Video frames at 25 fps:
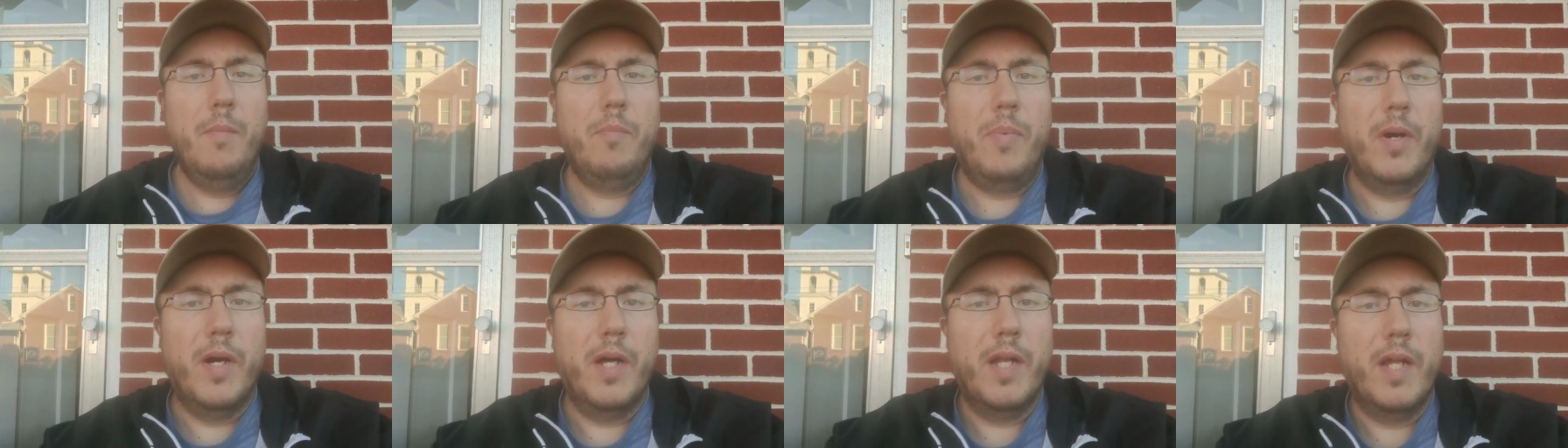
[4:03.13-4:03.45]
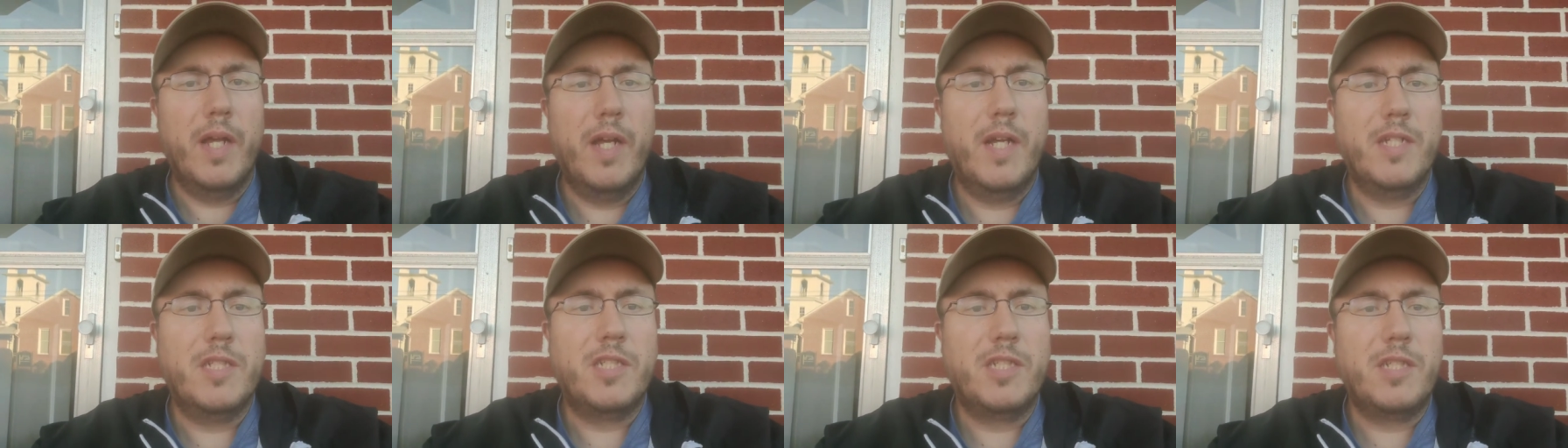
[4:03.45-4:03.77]
But
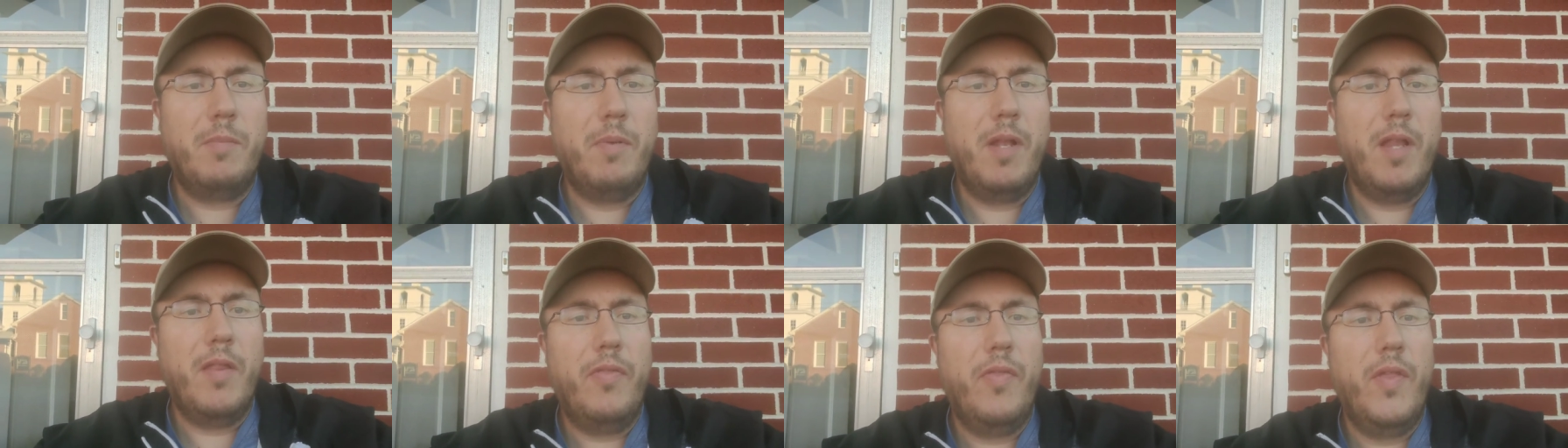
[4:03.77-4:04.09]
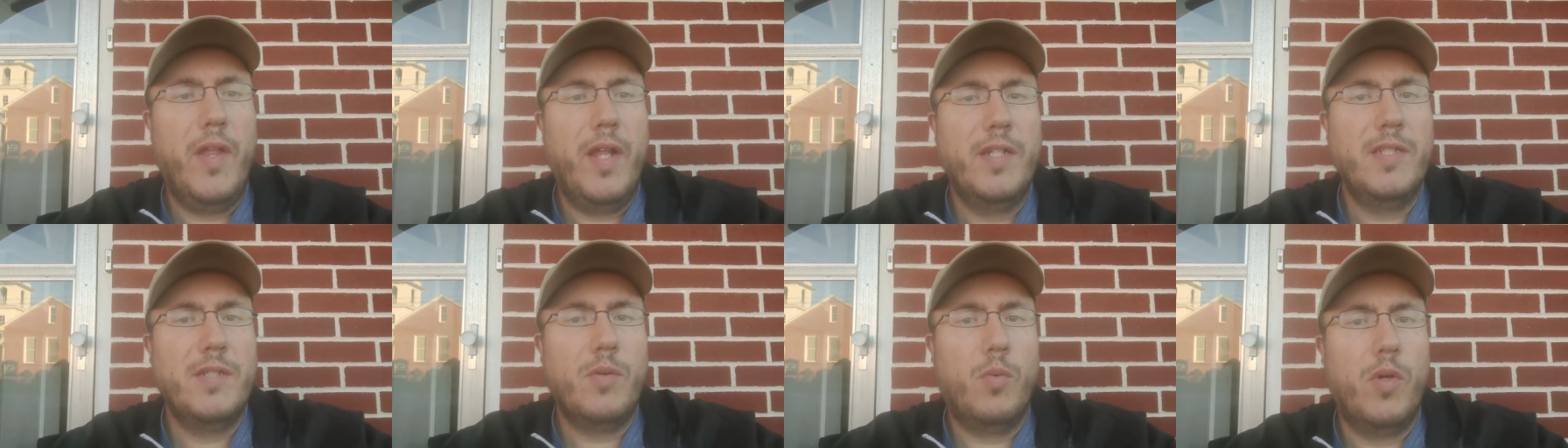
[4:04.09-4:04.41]
uh, some of the
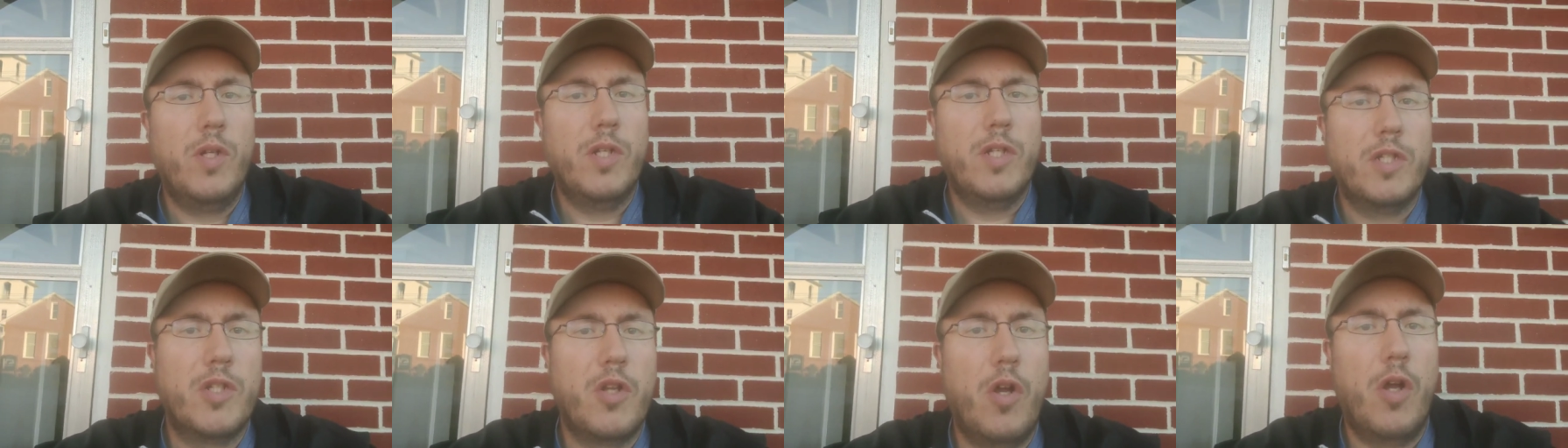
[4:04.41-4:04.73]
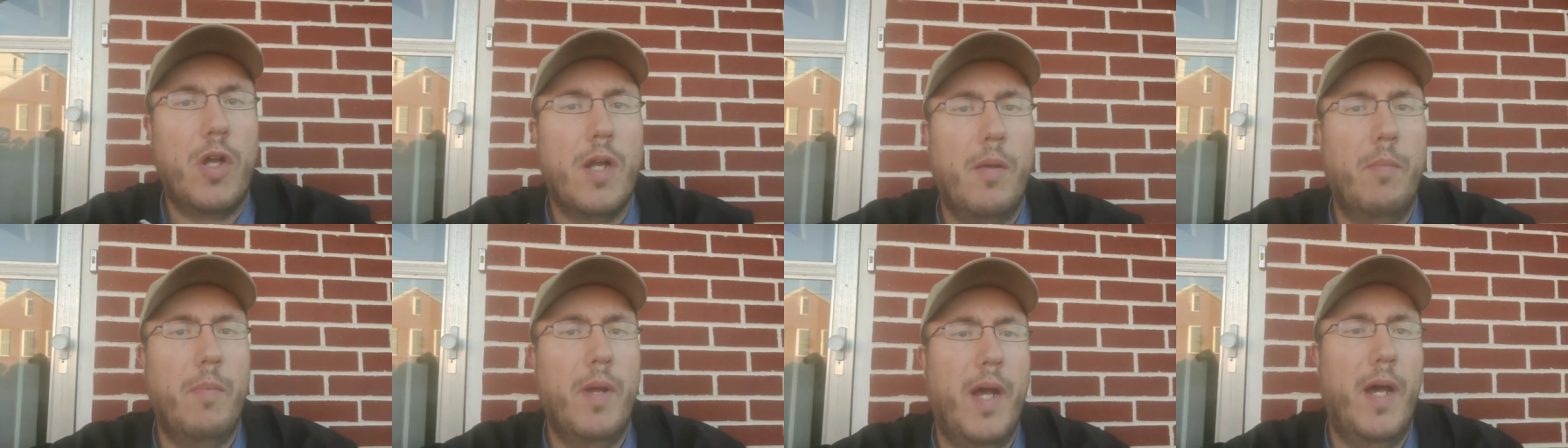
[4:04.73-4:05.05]
things I wanted to
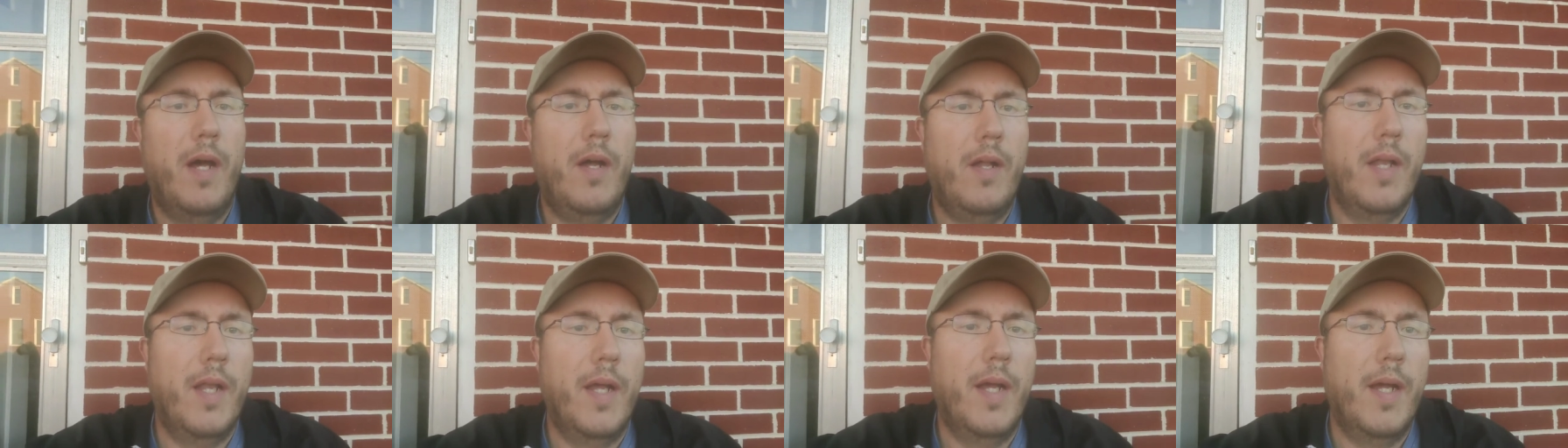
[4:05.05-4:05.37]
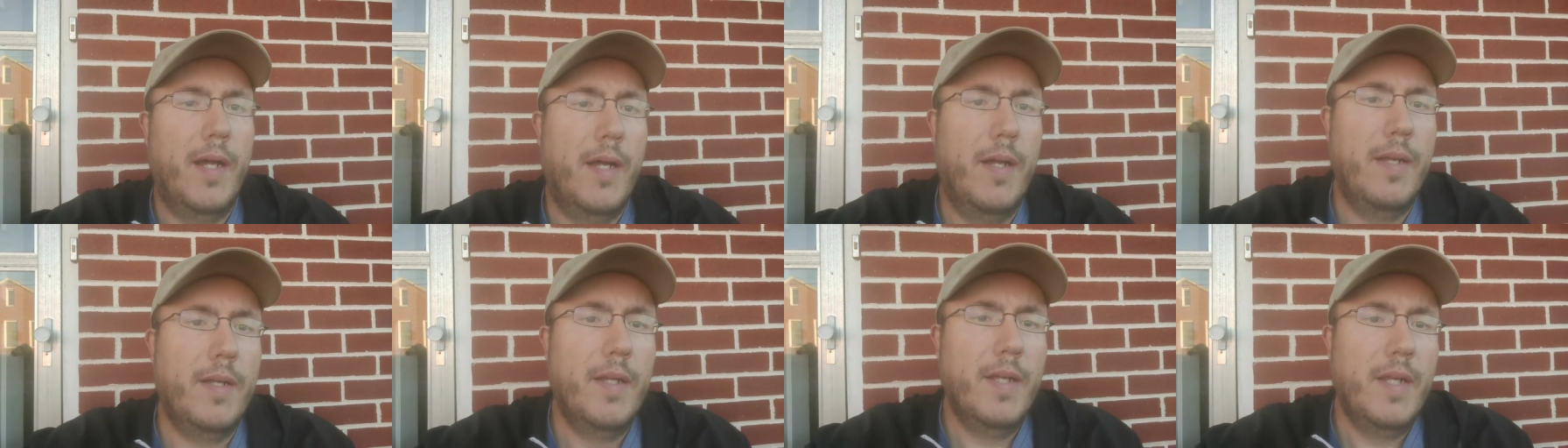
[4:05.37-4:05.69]
talk about,
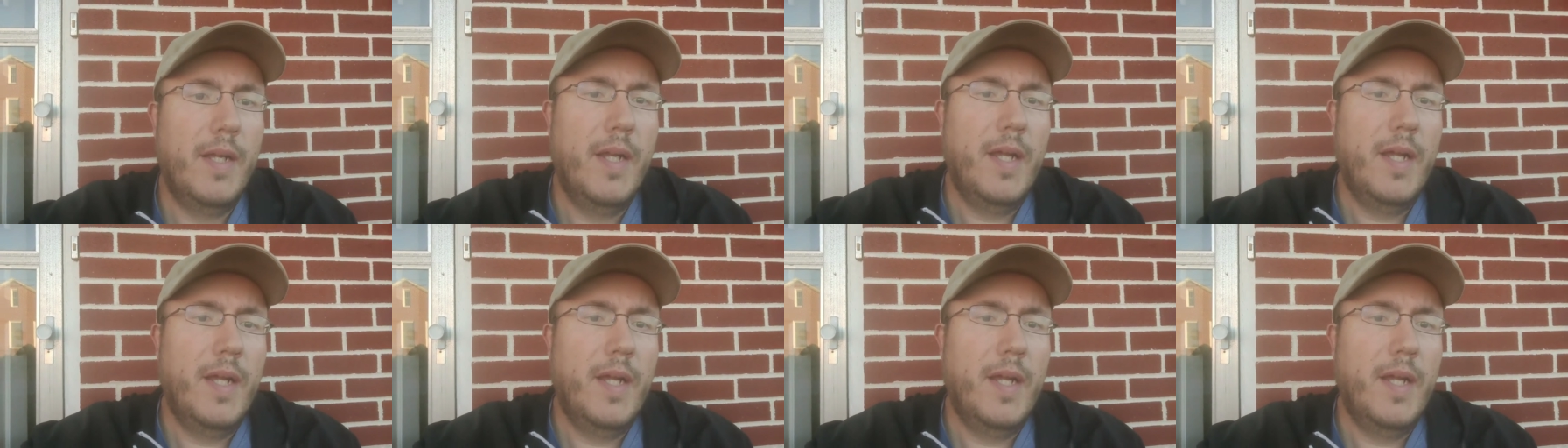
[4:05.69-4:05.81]
uh,